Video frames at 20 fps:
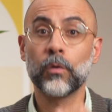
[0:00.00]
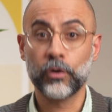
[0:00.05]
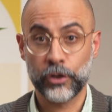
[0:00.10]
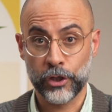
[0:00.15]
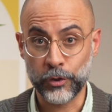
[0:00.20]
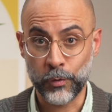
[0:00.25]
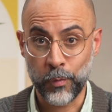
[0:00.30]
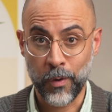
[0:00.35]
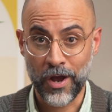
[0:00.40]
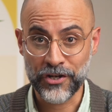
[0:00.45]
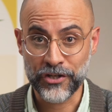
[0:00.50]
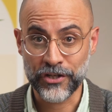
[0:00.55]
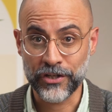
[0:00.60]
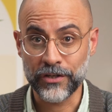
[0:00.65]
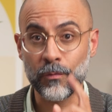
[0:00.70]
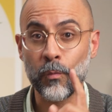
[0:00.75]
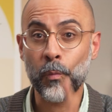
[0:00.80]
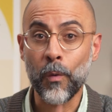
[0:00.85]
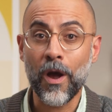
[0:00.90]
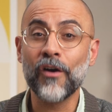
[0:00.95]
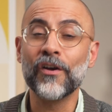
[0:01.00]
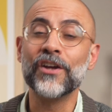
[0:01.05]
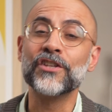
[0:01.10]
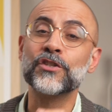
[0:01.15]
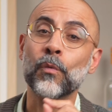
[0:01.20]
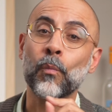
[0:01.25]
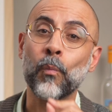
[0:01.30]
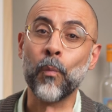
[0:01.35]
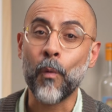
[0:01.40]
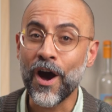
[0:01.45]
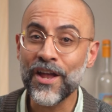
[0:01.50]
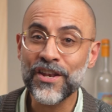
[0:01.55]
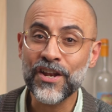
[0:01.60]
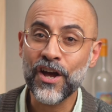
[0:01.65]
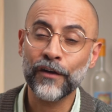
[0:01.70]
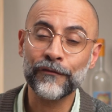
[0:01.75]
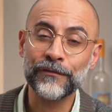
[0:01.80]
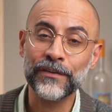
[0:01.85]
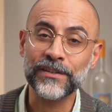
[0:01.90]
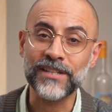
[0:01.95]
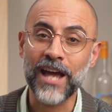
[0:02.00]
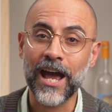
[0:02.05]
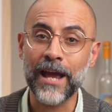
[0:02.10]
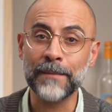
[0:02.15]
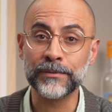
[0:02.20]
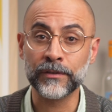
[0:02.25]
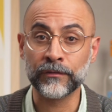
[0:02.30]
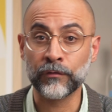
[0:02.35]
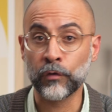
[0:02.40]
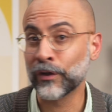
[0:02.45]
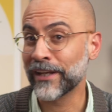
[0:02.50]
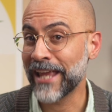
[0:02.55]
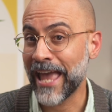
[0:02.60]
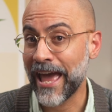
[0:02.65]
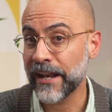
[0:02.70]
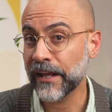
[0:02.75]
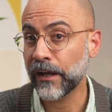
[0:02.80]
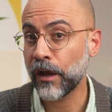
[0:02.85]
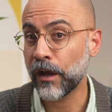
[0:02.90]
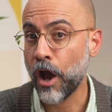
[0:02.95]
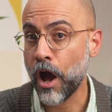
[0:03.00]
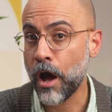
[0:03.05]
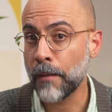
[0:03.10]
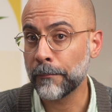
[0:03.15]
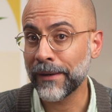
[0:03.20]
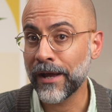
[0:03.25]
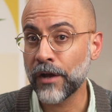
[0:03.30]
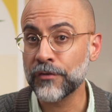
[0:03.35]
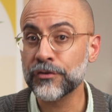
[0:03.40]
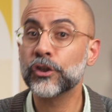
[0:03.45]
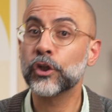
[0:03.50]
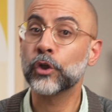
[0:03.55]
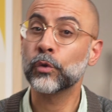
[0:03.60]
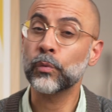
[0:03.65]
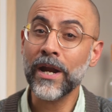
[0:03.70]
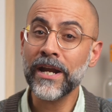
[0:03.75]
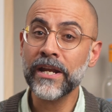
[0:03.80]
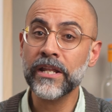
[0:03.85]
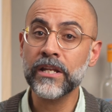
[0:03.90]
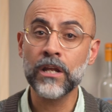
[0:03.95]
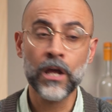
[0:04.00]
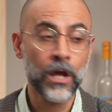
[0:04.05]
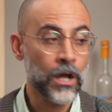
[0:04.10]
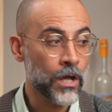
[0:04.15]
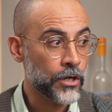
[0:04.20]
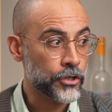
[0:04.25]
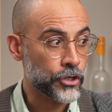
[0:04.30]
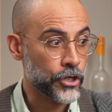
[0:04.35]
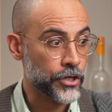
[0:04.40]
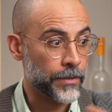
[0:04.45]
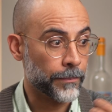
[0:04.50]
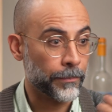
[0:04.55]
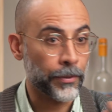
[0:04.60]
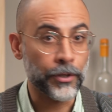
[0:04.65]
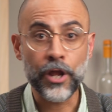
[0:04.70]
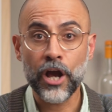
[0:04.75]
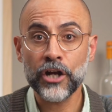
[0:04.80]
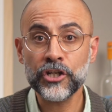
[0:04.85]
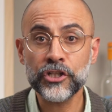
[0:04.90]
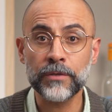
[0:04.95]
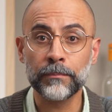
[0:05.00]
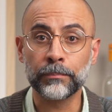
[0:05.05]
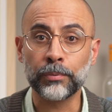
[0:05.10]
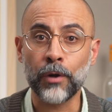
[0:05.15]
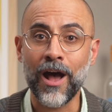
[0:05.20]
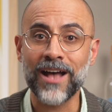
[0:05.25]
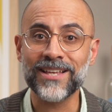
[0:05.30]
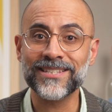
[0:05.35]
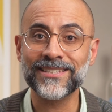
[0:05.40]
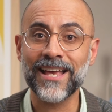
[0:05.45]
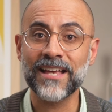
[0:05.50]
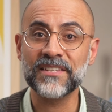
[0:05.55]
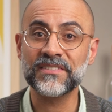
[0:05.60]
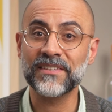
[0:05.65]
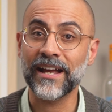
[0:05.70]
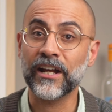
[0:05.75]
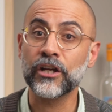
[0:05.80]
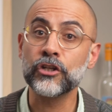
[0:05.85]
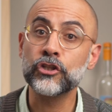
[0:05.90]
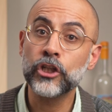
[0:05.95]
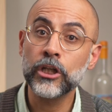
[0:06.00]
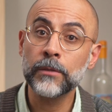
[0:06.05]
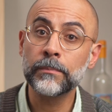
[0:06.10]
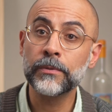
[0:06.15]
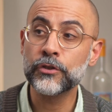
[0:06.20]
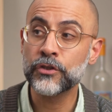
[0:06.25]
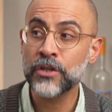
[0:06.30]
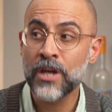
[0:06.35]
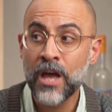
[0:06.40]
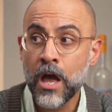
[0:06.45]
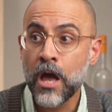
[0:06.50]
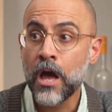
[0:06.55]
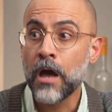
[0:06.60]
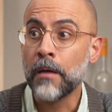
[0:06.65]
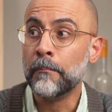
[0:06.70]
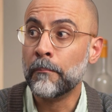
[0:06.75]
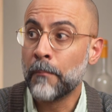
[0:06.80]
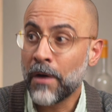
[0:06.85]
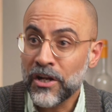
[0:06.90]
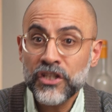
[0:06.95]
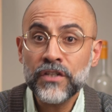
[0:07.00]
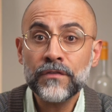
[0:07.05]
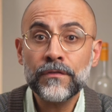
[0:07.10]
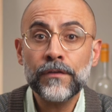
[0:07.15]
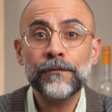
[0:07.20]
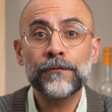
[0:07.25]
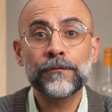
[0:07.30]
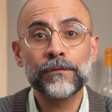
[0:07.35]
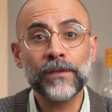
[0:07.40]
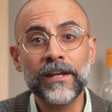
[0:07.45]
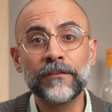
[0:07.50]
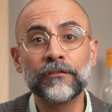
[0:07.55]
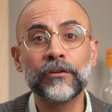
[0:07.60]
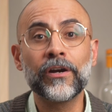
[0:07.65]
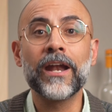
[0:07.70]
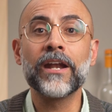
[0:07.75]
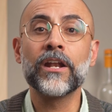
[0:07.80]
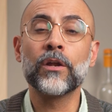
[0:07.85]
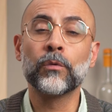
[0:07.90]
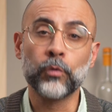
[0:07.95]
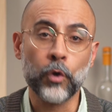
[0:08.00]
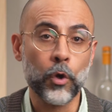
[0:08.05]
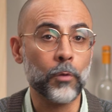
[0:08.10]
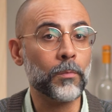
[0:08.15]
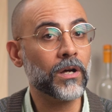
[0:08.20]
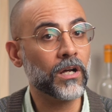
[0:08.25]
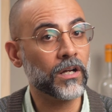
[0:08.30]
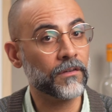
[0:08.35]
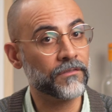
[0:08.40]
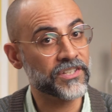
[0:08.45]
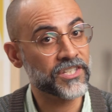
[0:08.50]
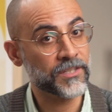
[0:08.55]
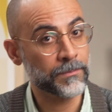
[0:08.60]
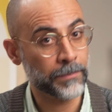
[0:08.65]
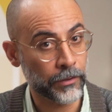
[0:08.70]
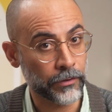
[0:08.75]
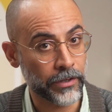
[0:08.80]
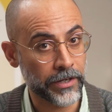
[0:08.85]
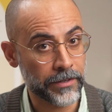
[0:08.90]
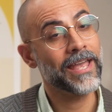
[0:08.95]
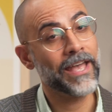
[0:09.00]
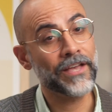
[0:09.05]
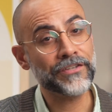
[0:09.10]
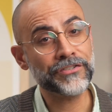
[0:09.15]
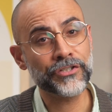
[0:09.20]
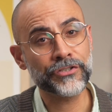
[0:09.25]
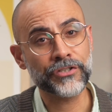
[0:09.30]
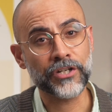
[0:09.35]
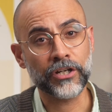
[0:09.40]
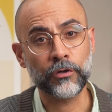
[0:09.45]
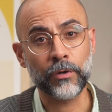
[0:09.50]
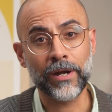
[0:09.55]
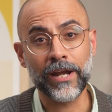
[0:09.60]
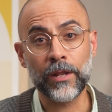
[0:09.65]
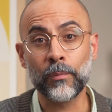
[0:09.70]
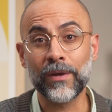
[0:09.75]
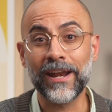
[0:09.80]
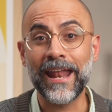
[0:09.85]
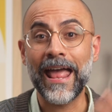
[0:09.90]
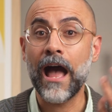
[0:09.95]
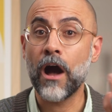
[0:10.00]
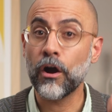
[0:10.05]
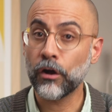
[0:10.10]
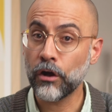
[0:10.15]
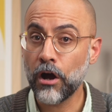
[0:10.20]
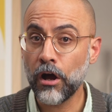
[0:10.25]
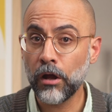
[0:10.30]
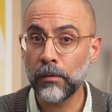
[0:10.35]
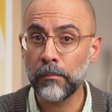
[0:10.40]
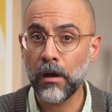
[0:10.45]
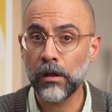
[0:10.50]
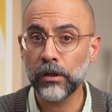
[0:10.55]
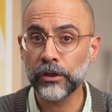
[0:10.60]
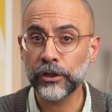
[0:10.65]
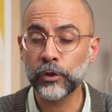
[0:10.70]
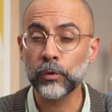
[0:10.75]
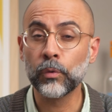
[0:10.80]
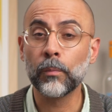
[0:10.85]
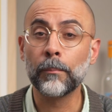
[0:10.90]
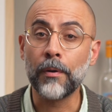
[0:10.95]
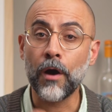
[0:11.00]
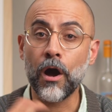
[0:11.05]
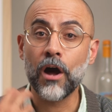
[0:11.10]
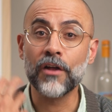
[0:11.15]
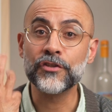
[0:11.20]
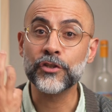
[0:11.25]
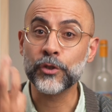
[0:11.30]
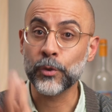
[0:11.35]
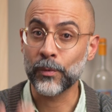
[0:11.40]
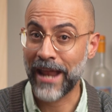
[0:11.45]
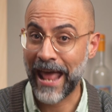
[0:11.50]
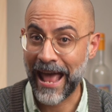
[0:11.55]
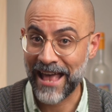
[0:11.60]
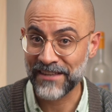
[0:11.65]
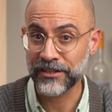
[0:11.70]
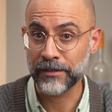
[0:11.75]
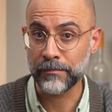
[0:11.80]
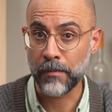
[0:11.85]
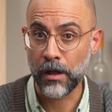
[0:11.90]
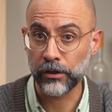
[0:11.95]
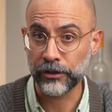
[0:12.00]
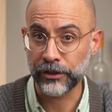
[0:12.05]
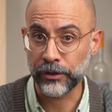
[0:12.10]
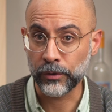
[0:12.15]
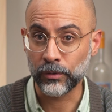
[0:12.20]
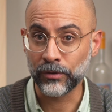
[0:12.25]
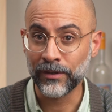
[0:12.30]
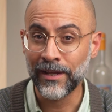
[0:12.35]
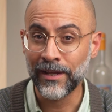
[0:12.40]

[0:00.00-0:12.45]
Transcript: Good question. Well, it's one of the types of organic compounds created during the production process that contributes much of the flavor and aroma of a spirit. Esters are created when an alcohol molecule bonds to an acid molecule.